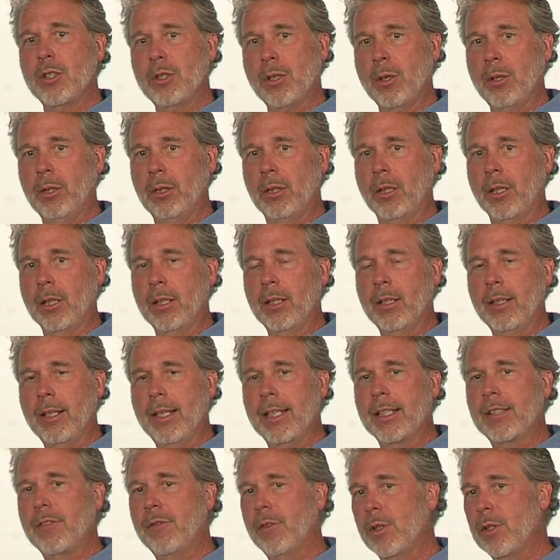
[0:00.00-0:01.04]
shoulder,
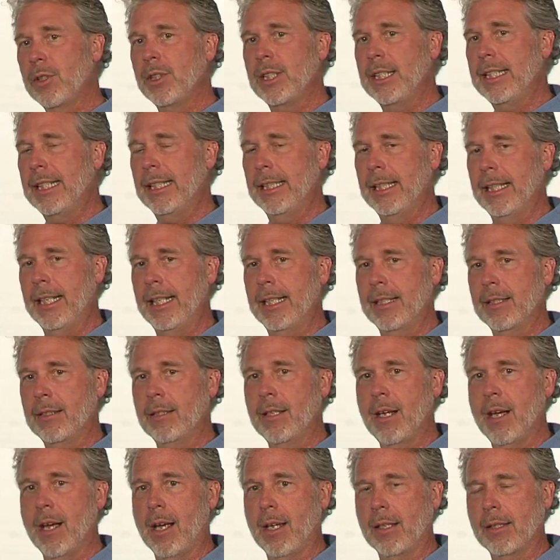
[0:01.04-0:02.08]
its versatility is
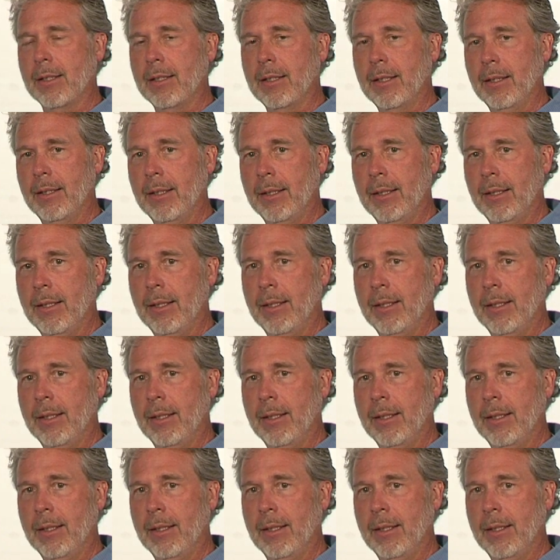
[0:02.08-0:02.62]
lost.